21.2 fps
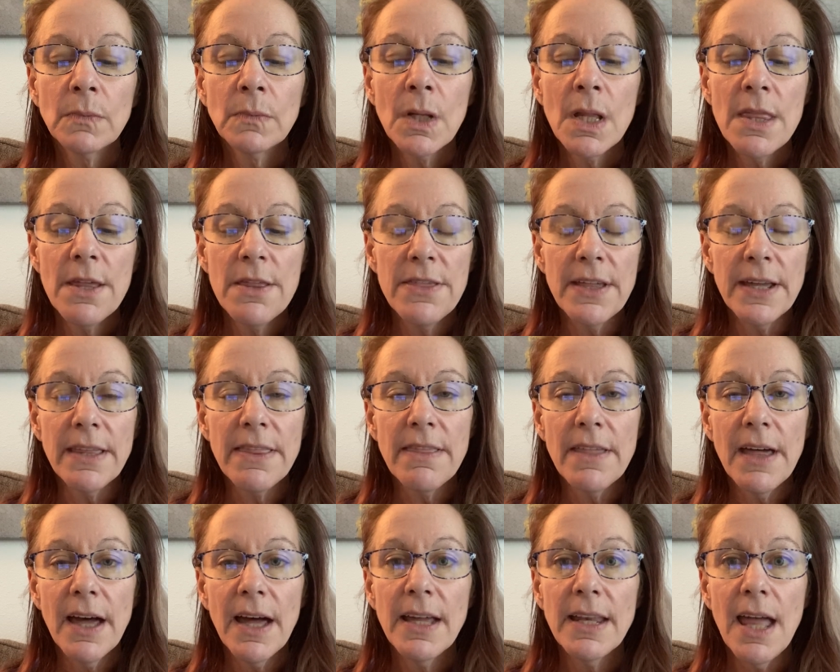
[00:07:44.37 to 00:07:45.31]
The thing
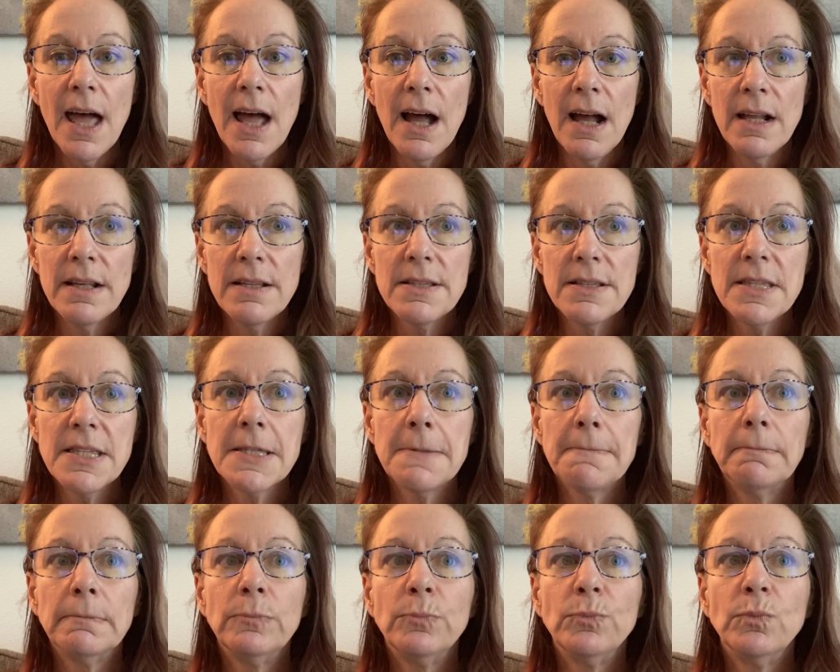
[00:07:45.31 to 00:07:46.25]
that has
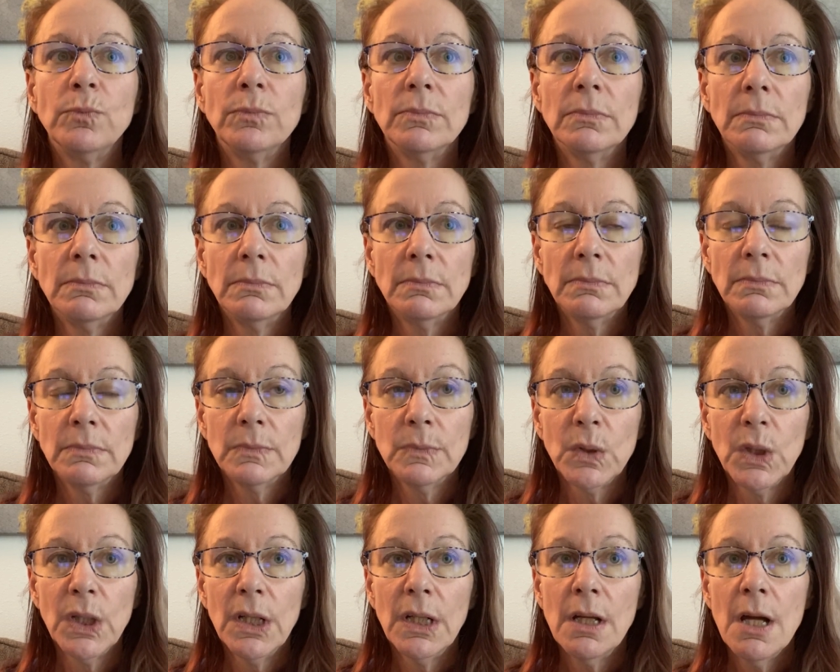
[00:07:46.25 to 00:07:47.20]

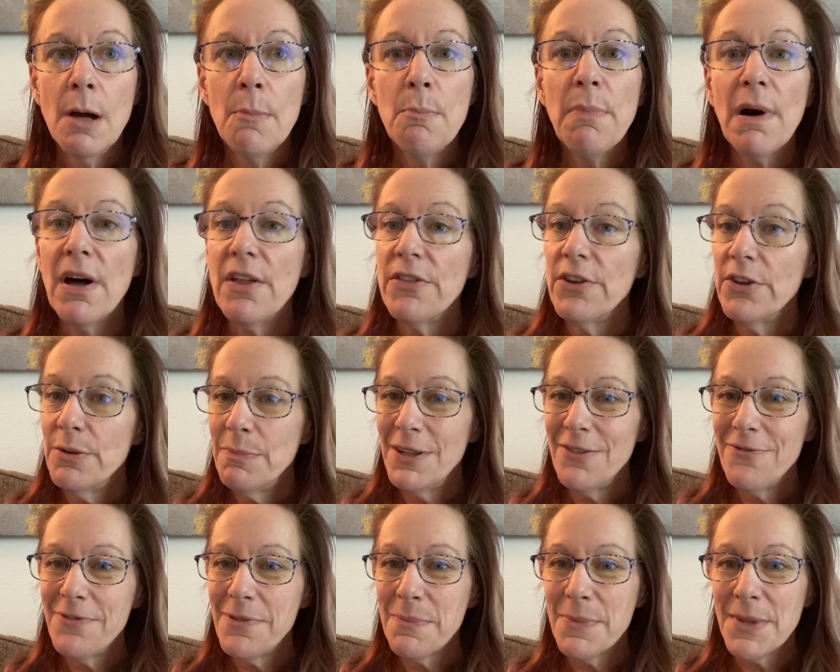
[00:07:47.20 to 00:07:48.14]
bothered me
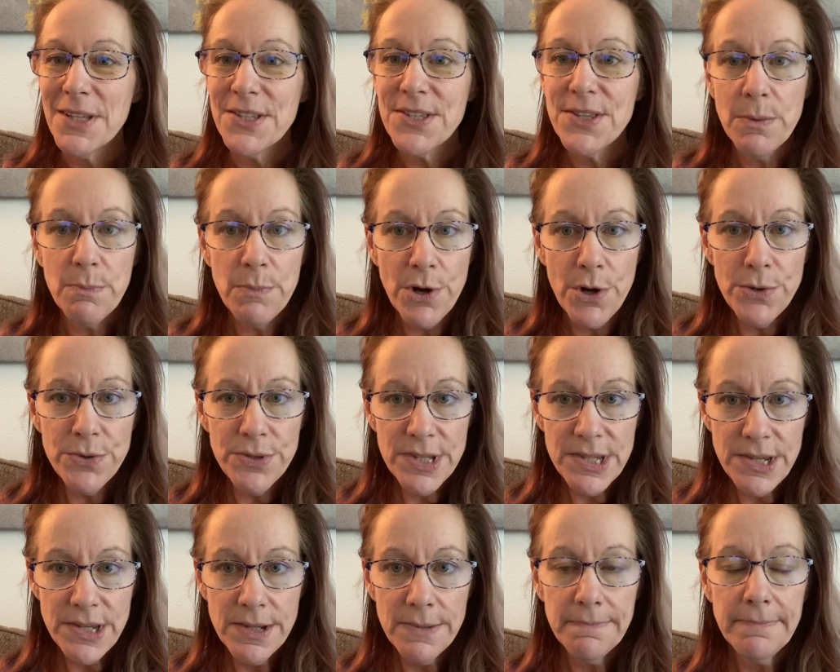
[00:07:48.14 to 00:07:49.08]
from this the
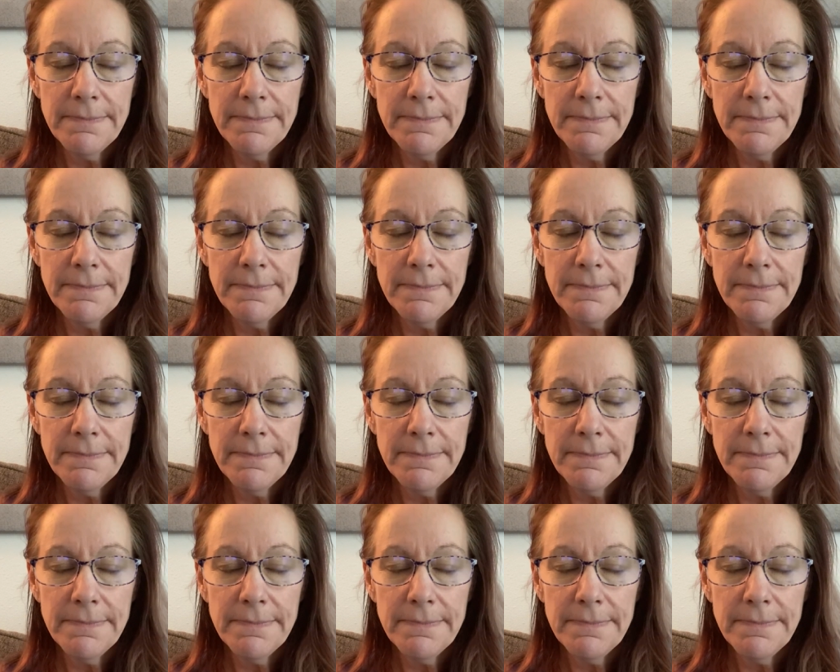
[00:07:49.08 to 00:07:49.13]
most